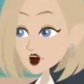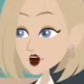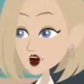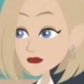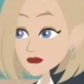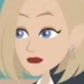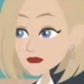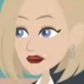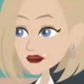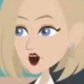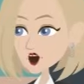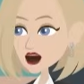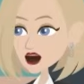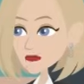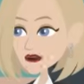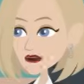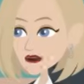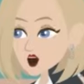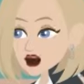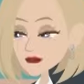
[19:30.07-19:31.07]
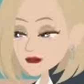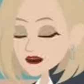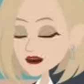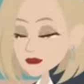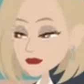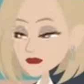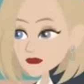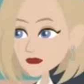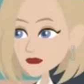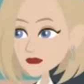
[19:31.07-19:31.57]
verbs correctly
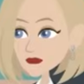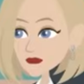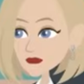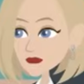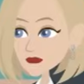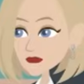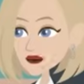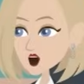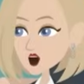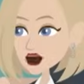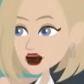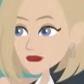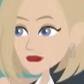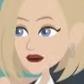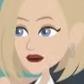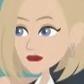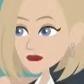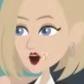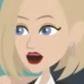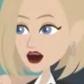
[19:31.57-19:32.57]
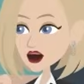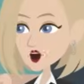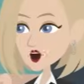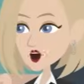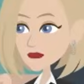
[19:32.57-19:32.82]
doesn't have to be confusing.